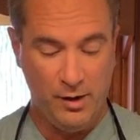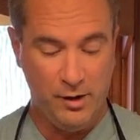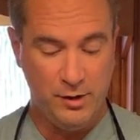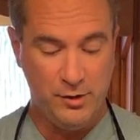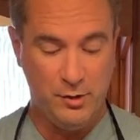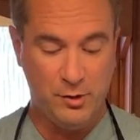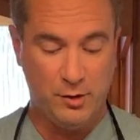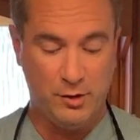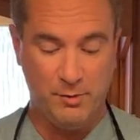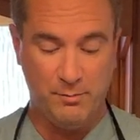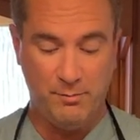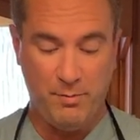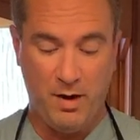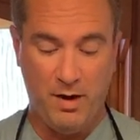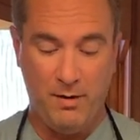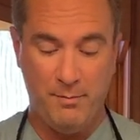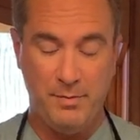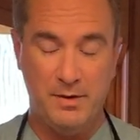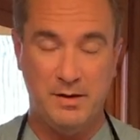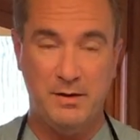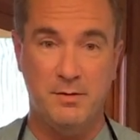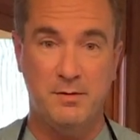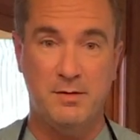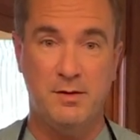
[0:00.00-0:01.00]
You can
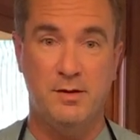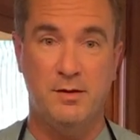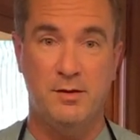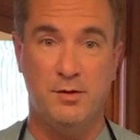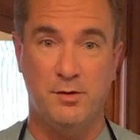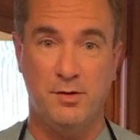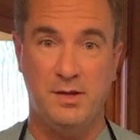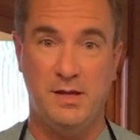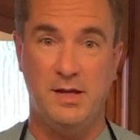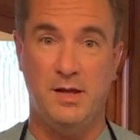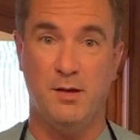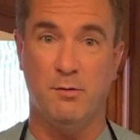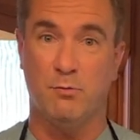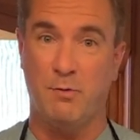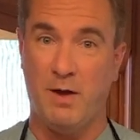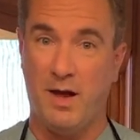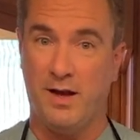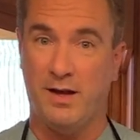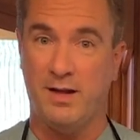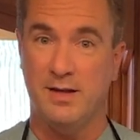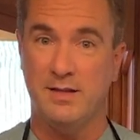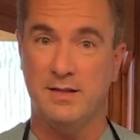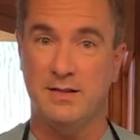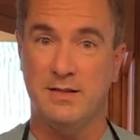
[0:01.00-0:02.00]
pop it into the
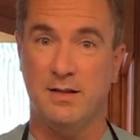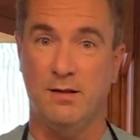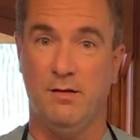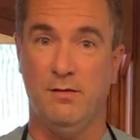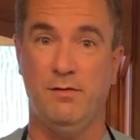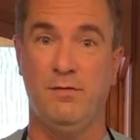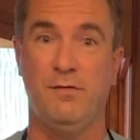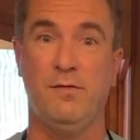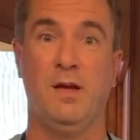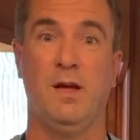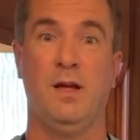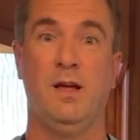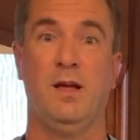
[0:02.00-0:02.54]
rack itself.